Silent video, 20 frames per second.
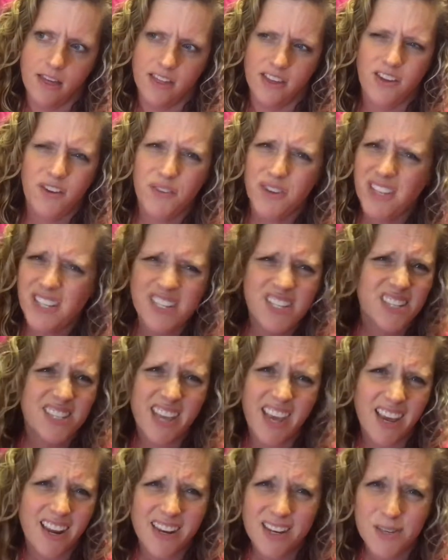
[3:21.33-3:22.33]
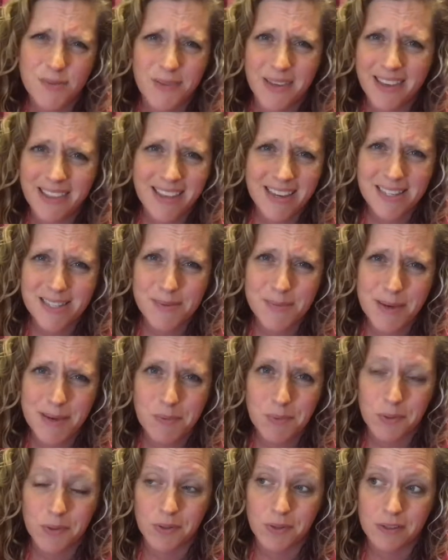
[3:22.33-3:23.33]
you really just can't explain that to
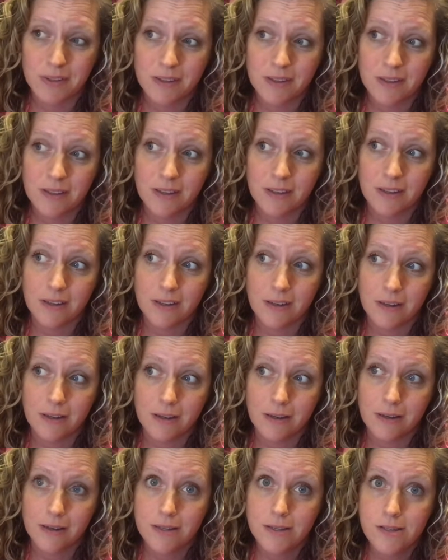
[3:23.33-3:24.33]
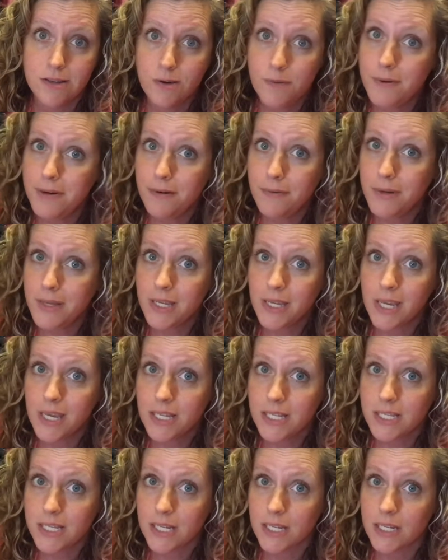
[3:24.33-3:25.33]
people because nobody really
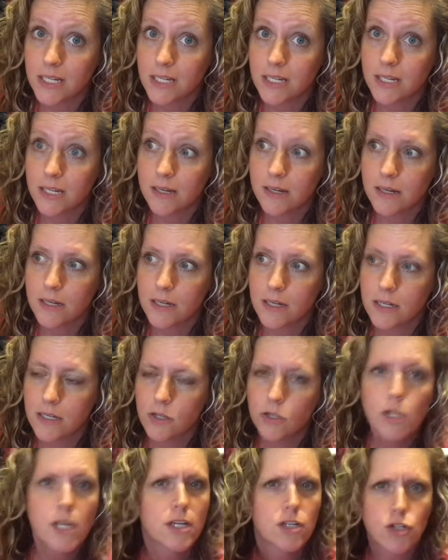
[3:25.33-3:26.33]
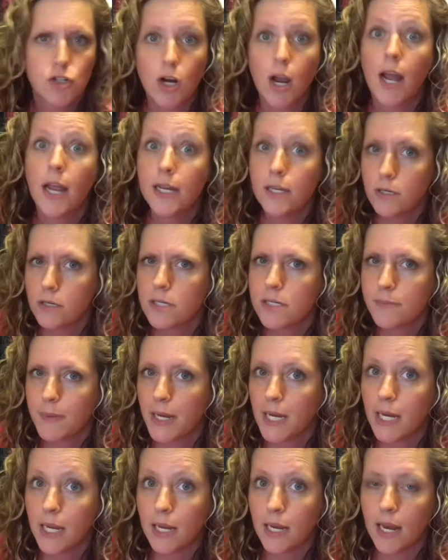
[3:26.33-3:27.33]
gets it. You're like trying to
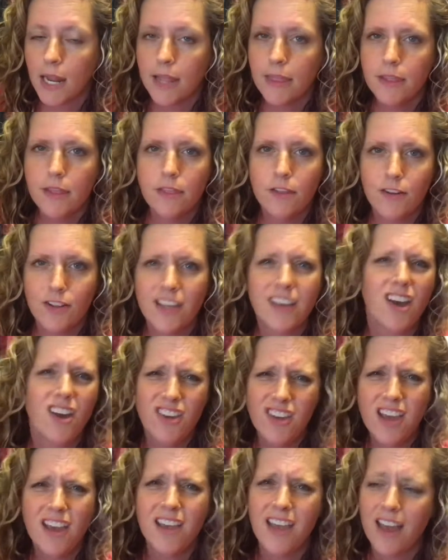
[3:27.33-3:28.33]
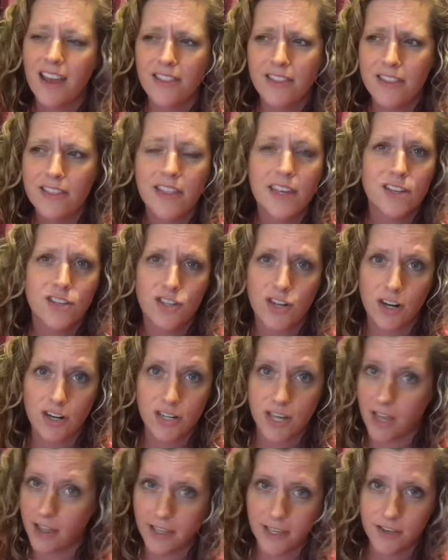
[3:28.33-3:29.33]
explain it, and then they're like, oh yeah, and then they start
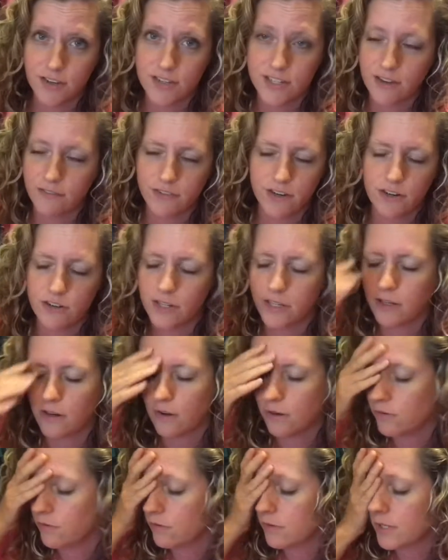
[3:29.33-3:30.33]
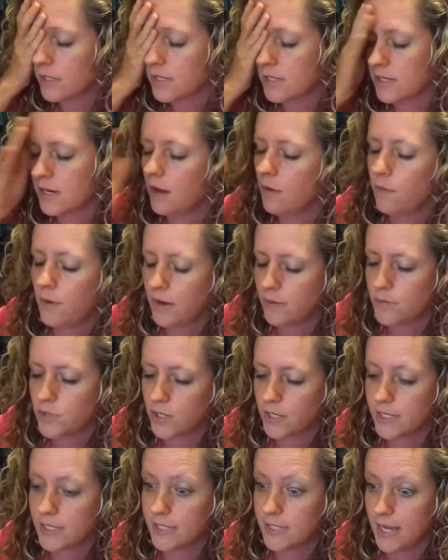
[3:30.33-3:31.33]
telling you stuff, and you're like, no, that's not what I'm
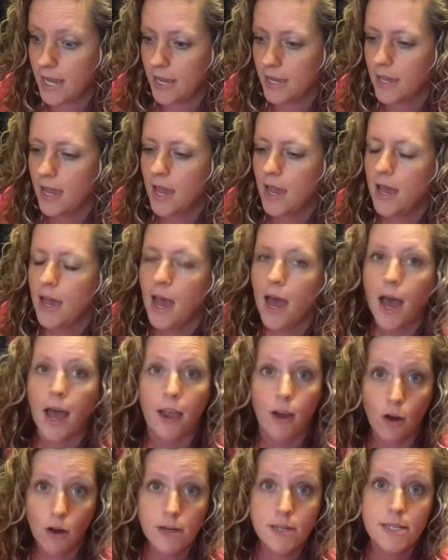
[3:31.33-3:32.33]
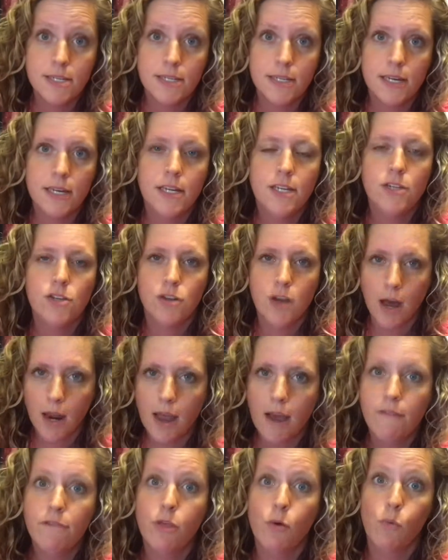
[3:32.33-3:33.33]
trying to say. I honestly do not
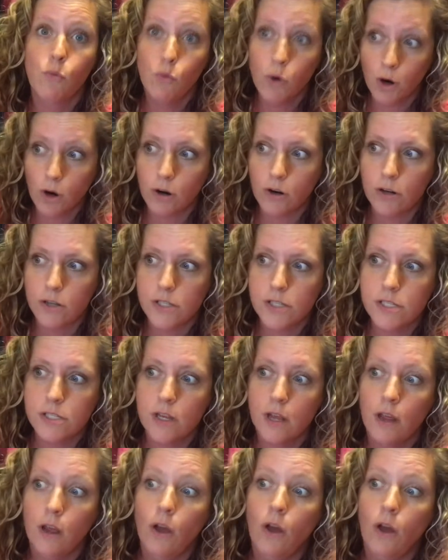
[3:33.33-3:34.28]
have the words